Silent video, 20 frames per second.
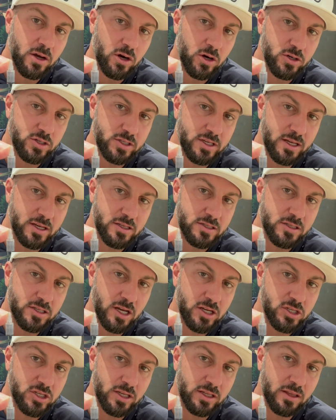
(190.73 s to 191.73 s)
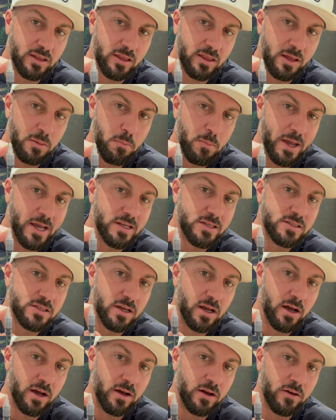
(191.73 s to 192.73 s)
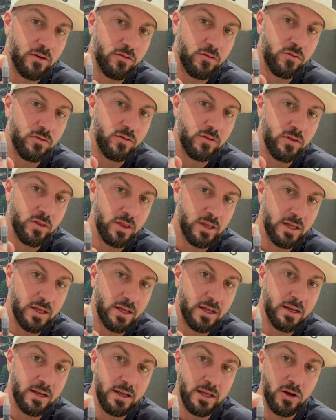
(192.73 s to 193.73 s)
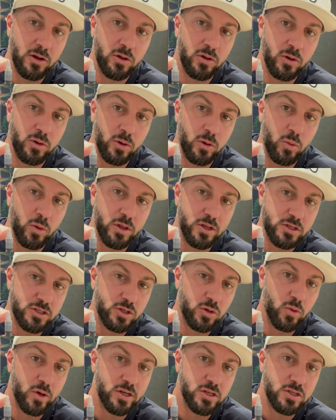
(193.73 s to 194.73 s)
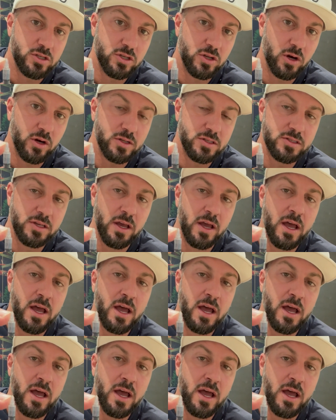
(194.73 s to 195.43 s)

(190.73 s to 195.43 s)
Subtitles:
our skin is touching the base of the needle or where the syringe starts.